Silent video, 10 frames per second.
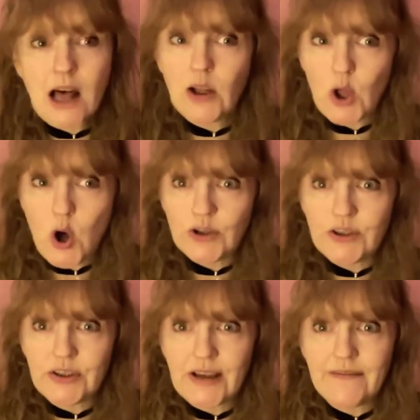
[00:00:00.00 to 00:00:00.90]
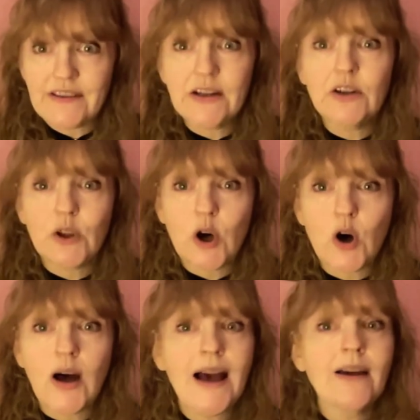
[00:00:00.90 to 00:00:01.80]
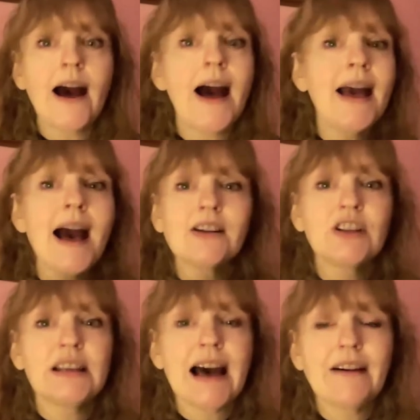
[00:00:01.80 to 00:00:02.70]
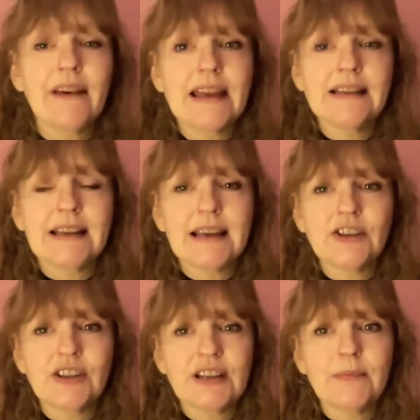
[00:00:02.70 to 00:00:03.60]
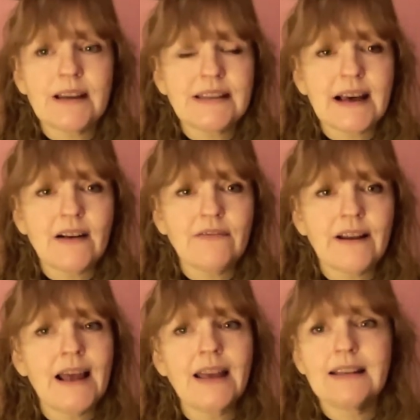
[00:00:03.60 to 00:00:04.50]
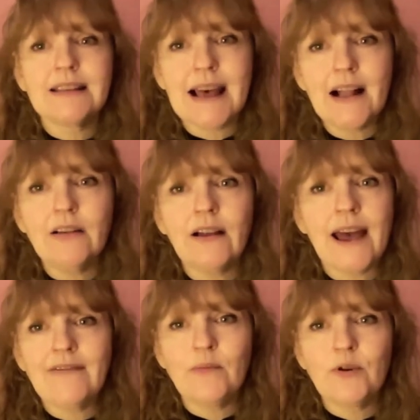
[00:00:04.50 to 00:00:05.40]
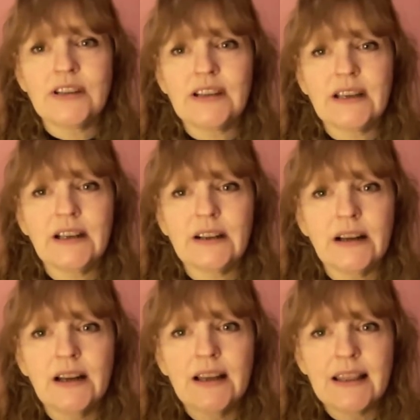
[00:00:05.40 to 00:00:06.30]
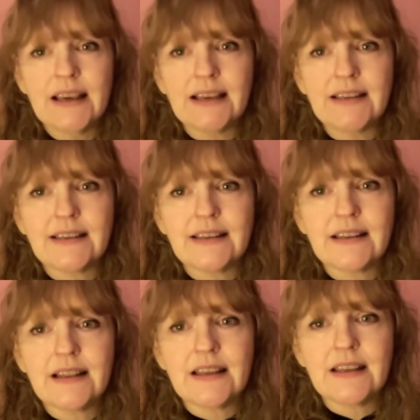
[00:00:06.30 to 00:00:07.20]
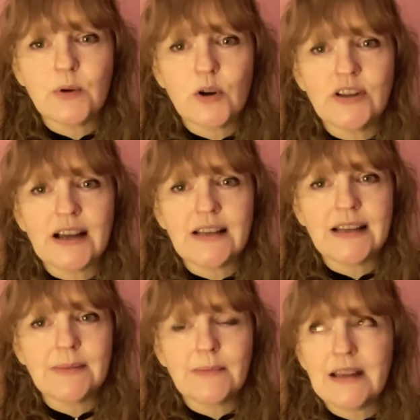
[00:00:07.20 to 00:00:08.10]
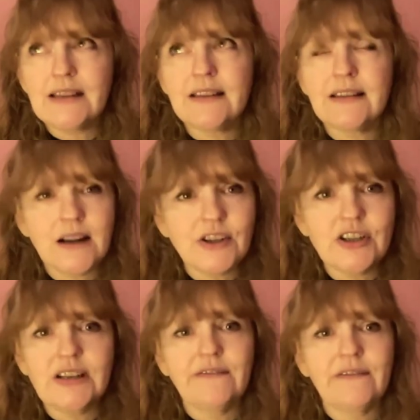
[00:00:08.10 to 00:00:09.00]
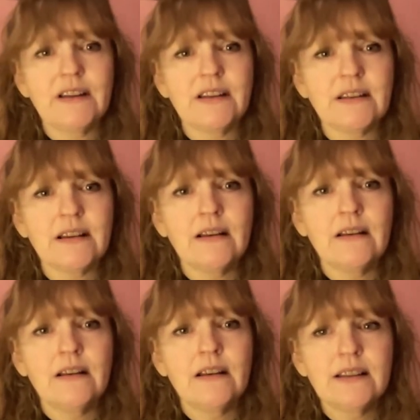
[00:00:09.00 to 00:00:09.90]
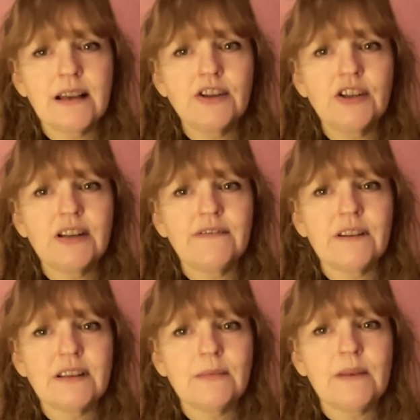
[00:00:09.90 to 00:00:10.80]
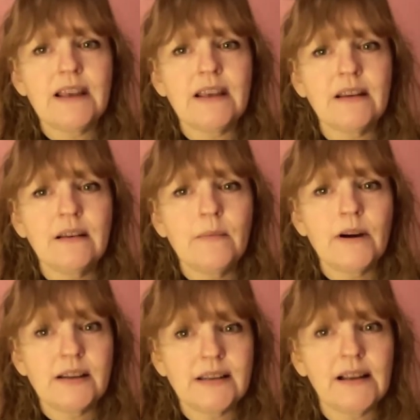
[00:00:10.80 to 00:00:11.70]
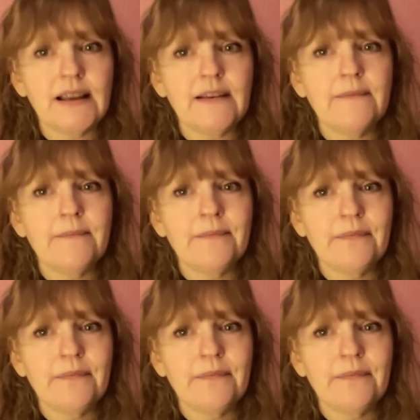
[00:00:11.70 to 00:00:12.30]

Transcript: A lot. I've seen a lot. I actually have ADHD myself, and I can tell everybody here that this product has made such a difference to me personally.